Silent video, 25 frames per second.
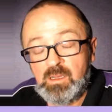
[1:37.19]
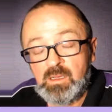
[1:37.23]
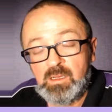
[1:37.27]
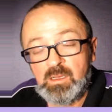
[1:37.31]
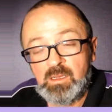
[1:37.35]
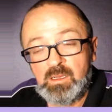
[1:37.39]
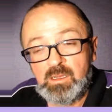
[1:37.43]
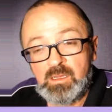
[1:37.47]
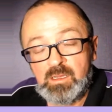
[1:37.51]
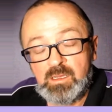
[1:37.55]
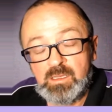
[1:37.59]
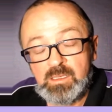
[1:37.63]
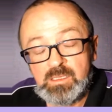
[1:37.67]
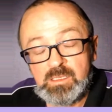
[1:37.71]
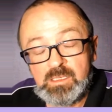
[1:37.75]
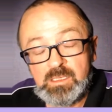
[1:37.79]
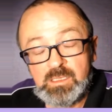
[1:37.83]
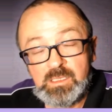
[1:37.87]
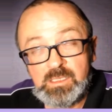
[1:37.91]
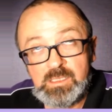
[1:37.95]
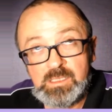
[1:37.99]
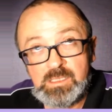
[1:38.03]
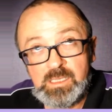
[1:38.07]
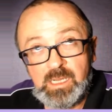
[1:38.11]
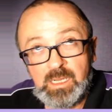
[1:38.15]
Uh,
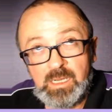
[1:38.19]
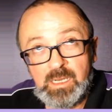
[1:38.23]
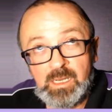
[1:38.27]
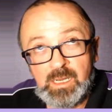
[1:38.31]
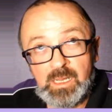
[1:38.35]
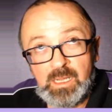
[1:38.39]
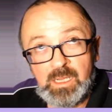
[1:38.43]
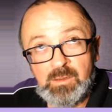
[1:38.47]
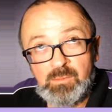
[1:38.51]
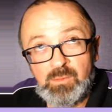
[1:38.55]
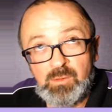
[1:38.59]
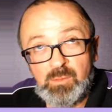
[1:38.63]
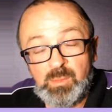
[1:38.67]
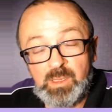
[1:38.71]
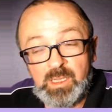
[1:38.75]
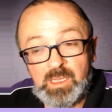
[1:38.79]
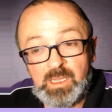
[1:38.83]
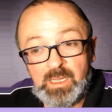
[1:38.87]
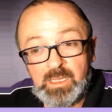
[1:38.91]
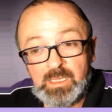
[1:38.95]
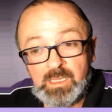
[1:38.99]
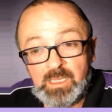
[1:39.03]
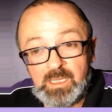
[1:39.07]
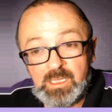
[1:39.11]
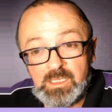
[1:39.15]
this Saturday will be
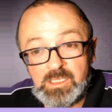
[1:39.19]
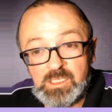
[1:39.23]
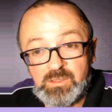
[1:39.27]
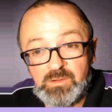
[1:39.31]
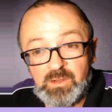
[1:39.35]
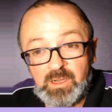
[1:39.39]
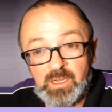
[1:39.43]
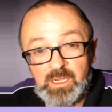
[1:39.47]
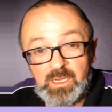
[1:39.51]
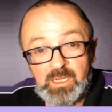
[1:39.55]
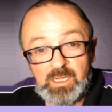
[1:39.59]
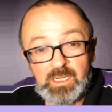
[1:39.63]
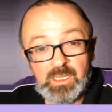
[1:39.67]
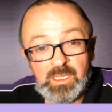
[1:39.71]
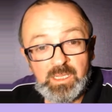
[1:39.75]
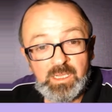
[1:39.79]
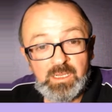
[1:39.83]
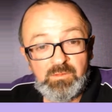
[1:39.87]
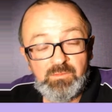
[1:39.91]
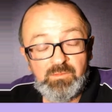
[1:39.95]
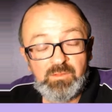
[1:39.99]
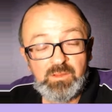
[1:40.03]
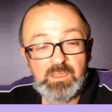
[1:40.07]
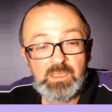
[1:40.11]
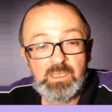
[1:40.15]
our last trading
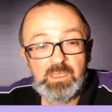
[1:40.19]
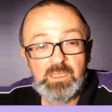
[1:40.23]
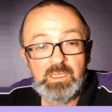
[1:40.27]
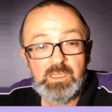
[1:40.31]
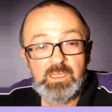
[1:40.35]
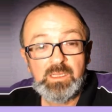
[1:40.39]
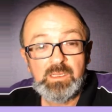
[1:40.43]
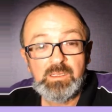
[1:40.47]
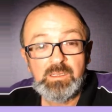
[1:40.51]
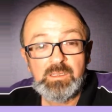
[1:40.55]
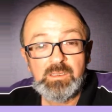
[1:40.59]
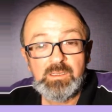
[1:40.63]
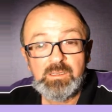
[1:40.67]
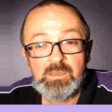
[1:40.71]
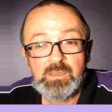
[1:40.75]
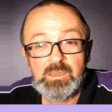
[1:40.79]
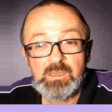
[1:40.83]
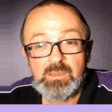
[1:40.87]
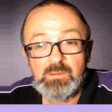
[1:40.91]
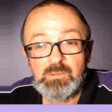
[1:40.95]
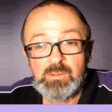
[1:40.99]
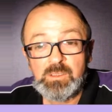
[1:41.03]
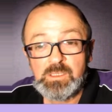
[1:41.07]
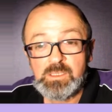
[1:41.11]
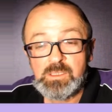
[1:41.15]
day for the year,
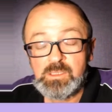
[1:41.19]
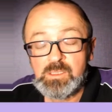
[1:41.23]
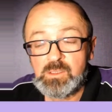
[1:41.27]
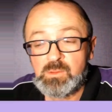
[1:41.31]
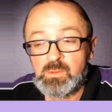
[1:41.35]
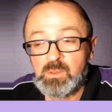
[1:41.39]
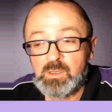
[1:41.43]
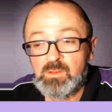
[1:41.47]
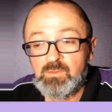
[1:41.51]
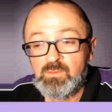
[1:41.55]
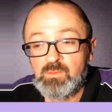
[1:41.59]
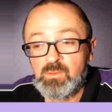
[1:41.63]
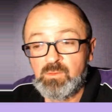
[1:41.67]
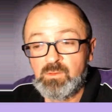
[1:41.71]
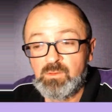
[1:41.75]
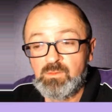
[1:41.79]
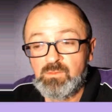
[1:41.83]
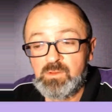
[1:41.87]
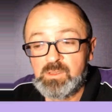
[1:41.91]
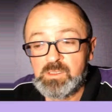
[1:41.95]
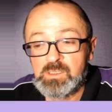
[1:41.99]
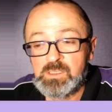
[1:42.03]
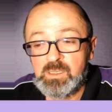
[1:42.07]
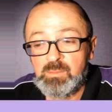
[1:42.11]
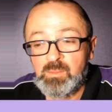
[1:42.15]
uh, which is the 24th
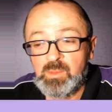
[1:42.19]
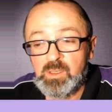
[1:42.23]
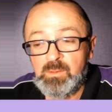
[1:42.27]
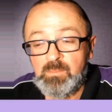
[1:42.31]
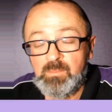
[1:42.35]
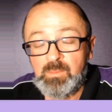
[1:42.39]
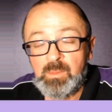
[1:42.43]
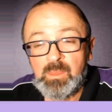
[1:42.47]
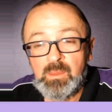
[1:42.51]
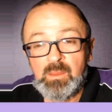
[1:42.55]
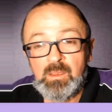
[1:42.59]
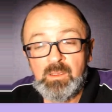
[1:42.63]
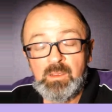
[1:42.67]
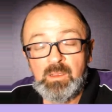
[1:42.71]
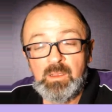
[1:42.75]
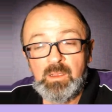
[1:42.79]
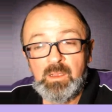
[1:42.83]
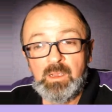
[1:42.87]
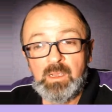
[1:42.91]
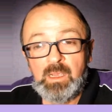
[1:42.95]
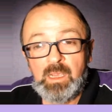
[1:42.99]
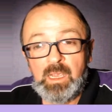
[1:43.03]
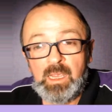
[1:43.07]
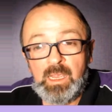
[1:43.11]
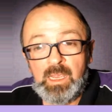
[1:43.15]
of December.
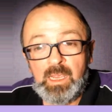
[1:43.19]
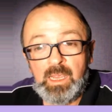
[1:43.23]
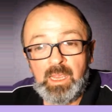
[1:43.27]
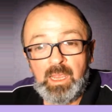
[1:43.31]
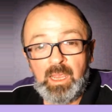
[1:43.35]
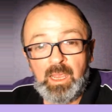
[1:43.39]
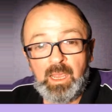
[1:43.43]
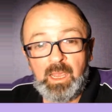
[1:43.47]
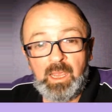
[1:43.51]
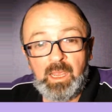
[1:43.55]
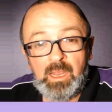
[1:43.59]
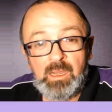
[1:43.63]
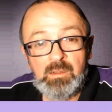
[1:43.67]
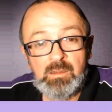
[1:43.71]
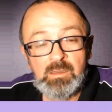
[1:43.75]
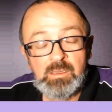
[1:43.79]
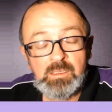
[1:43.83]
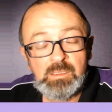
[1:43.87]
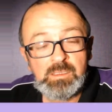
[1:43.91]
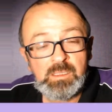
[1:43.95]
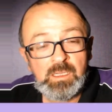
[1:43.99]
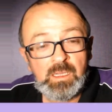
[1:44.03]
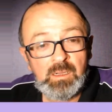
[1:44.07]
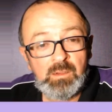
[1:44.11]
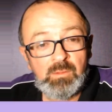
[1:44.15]

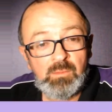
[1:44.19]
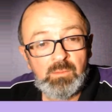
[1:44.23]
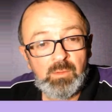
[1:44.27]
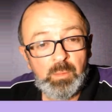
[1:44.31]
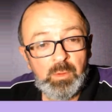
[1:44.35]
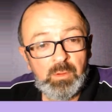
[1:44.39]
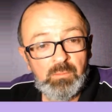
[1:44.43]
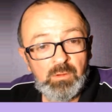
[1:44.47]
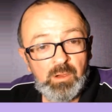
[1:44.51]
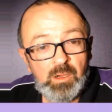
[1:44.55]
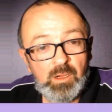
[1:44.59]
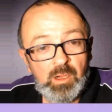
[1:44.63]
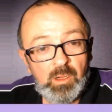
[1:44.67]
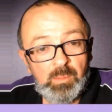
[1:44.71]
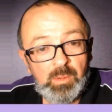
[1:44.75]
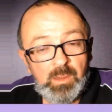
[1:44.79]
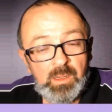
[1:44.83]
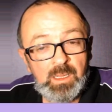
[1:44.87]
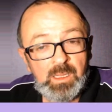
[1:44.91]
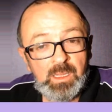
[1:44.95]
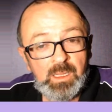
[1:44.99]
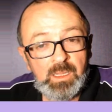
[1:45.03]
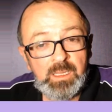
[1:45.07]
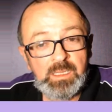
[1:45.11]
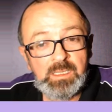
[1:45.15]
And uh, we'll be
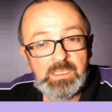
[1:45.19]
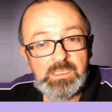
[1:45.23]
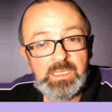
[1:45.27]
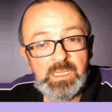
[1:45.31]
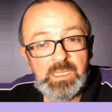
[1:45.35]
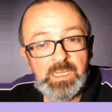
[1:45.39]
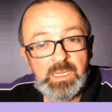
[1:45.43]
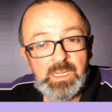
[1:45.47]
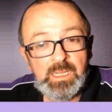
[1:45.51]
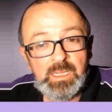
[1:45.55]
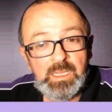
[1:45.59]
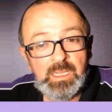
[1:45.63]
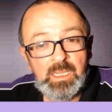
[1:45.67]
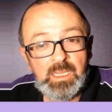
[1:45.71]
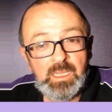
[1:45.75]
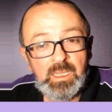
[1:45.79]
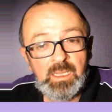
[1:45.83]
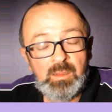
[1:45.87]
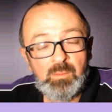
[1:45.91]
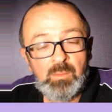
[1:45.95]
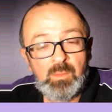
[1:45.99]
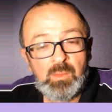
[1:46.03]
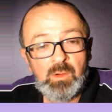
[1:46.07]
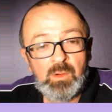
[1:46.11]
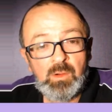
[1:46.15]
reopening at 10
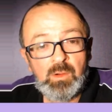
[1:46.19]
a.m.